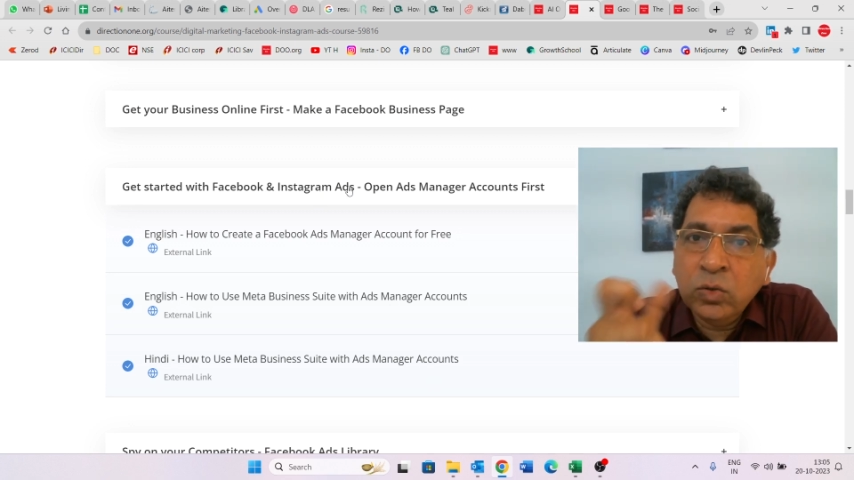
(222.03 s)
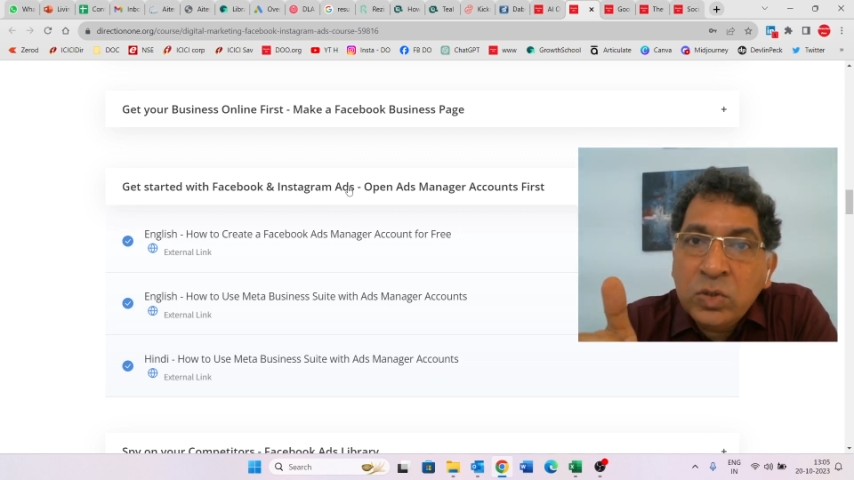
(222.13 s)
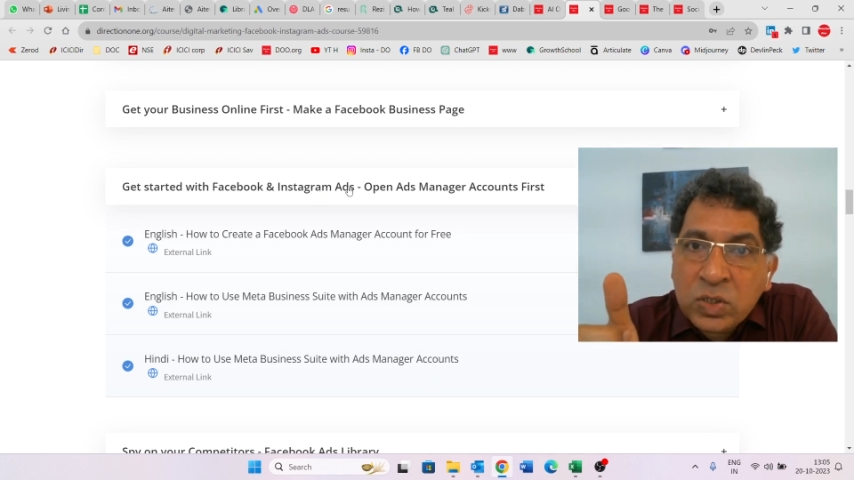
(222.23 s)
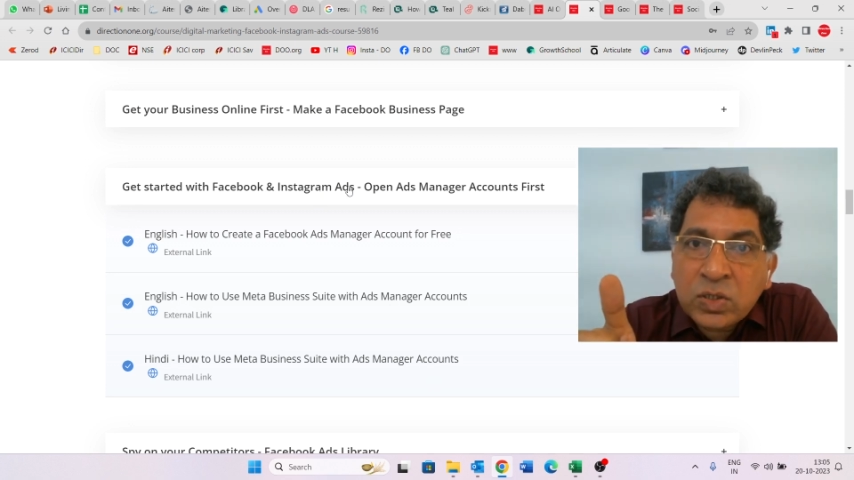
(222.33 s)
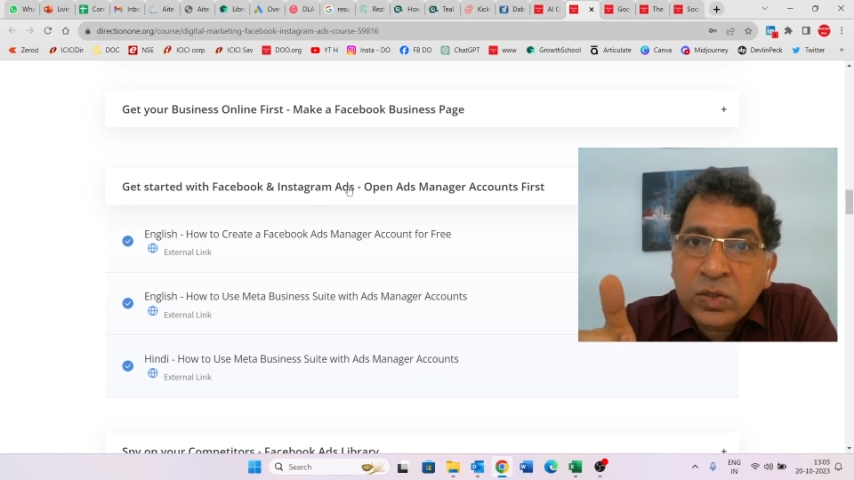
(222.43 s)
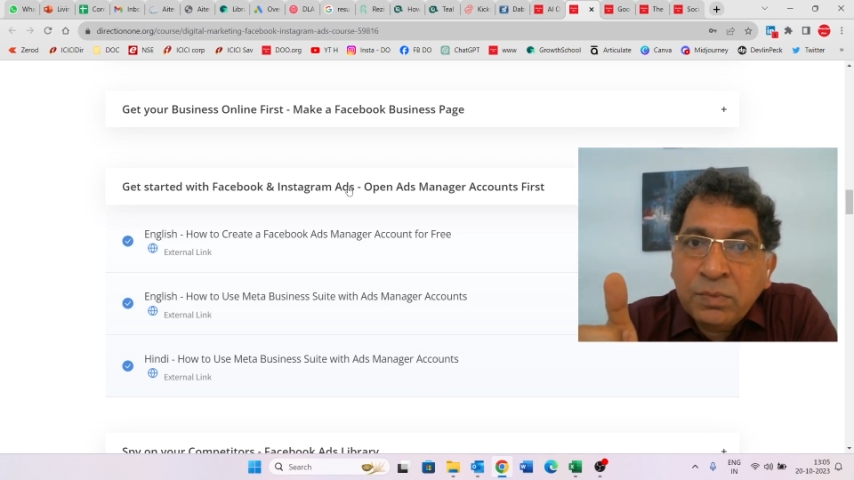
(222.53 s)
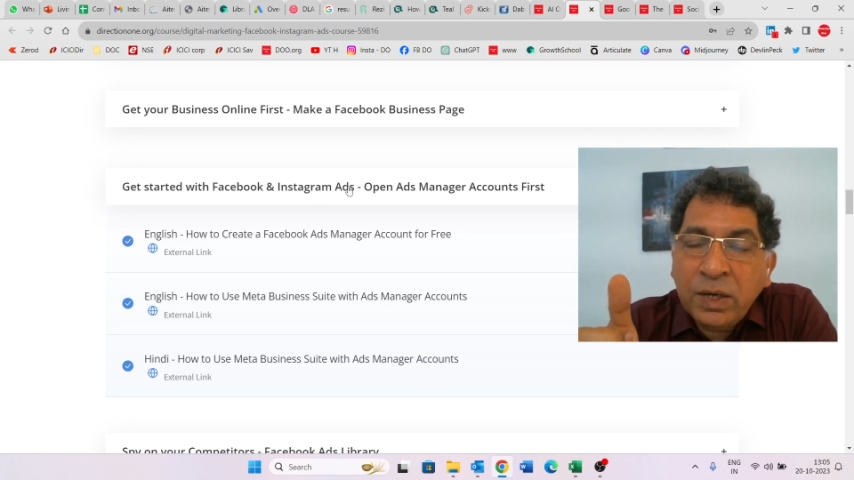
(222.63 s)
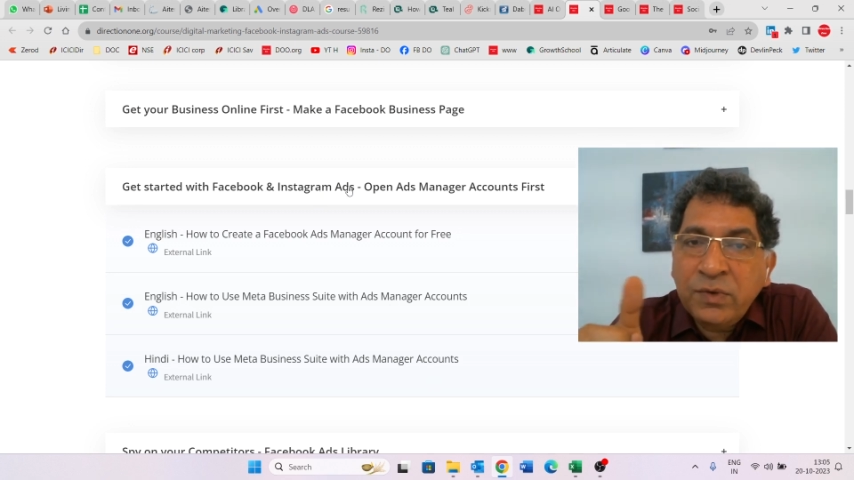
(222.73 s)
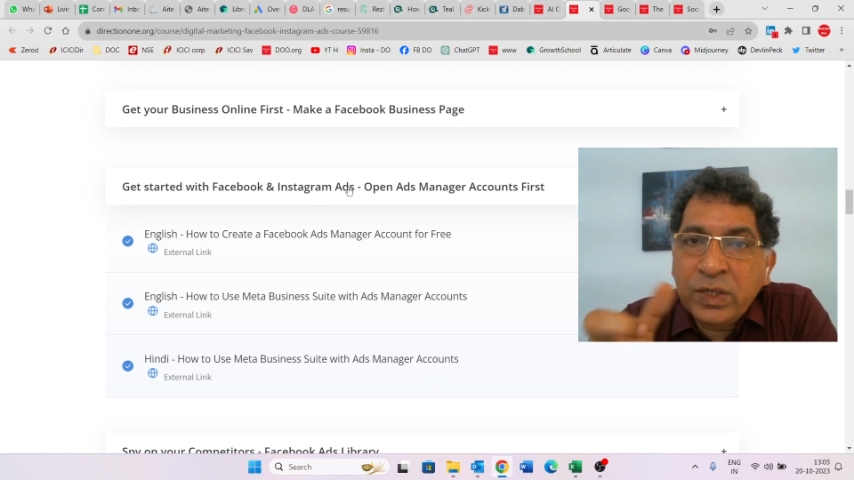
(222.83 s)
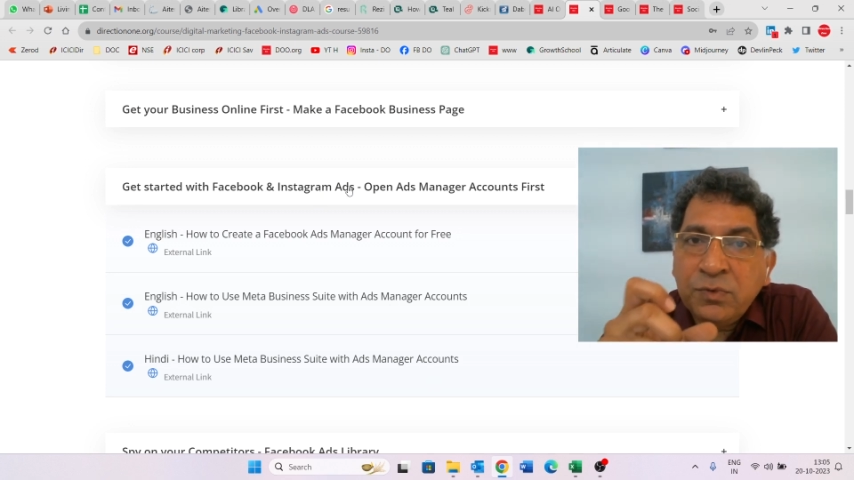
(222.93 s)
tools
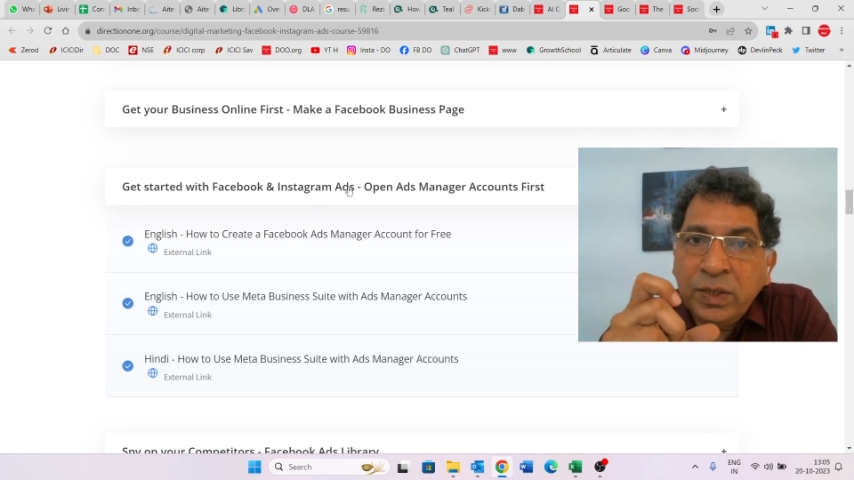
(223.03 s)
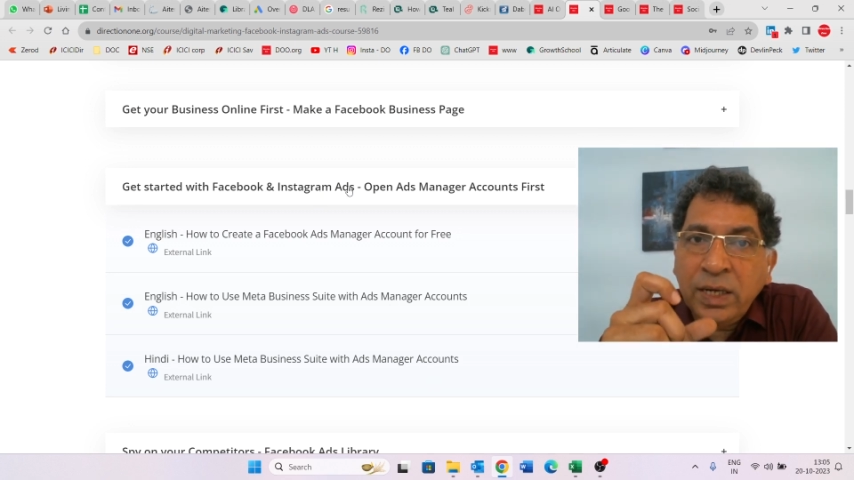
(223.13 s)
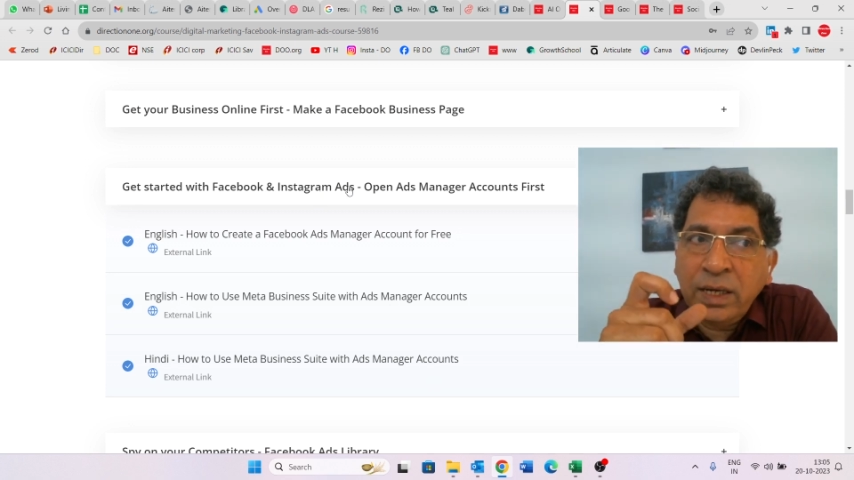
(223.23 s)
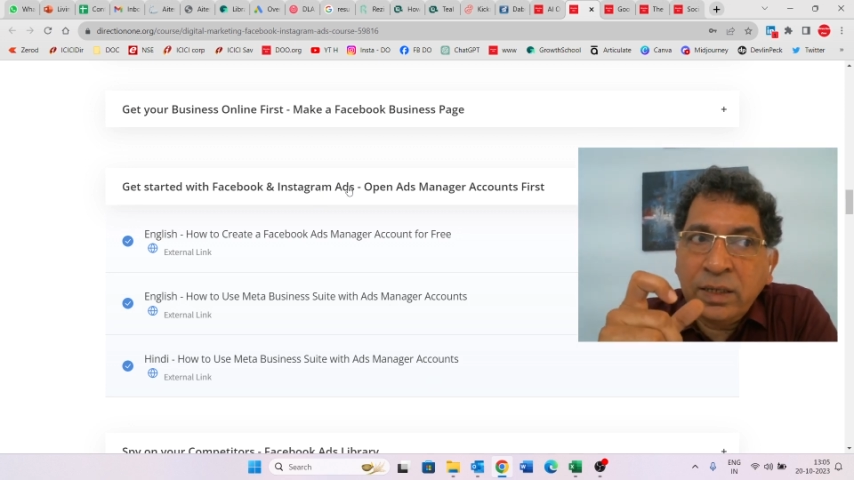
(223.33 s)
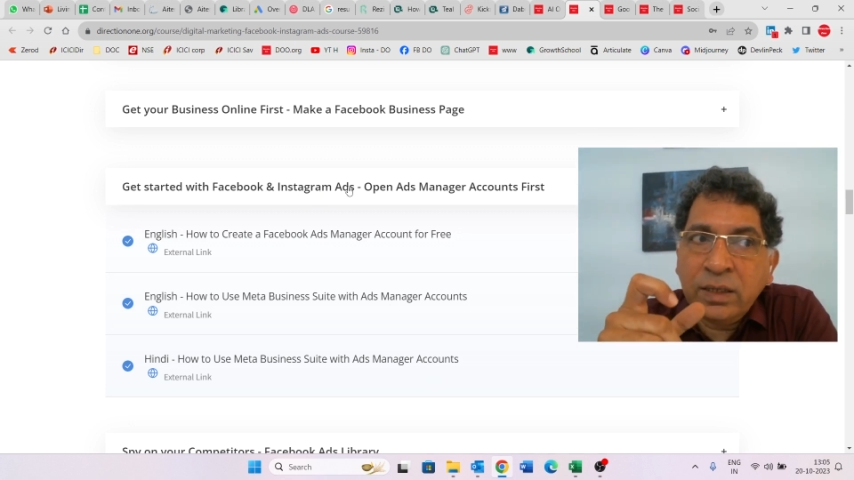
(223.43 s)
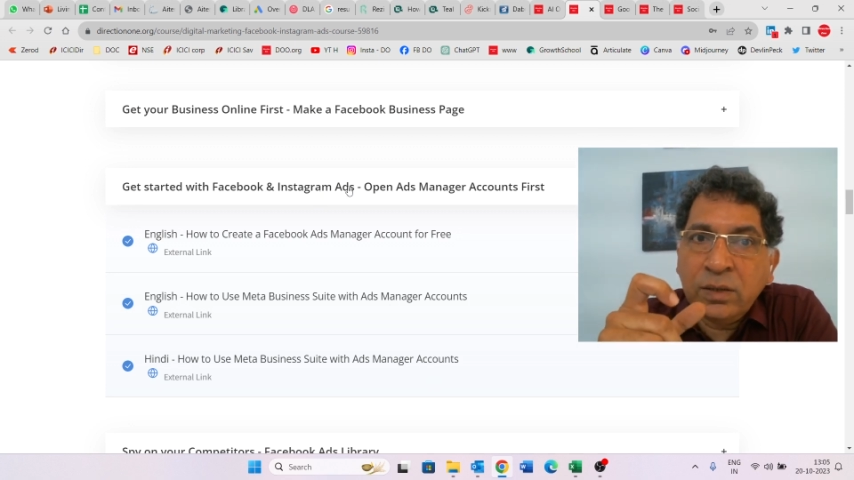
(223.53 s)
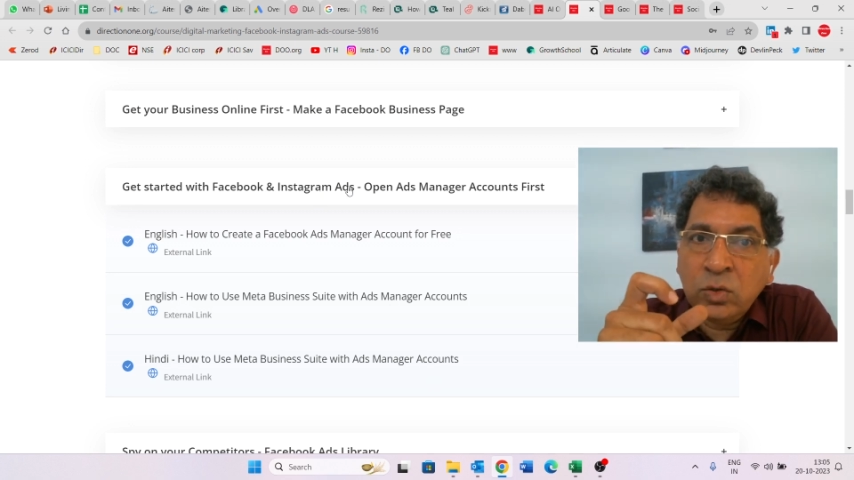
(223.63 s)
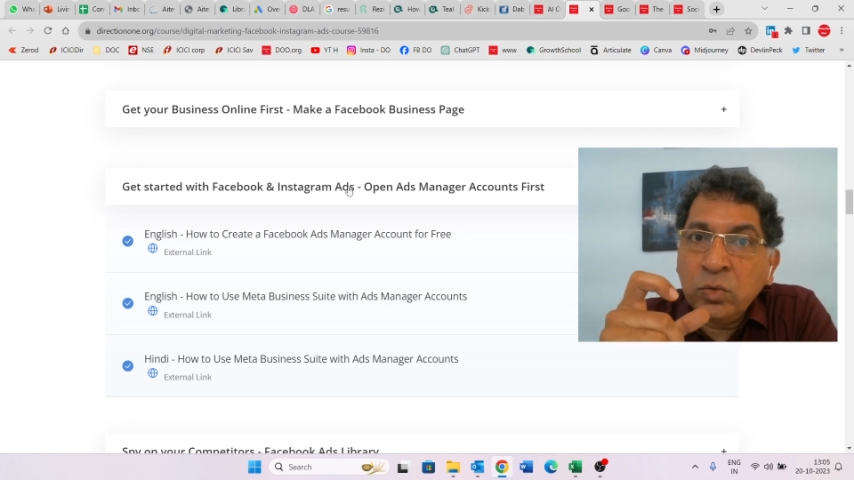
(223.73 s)
by which we can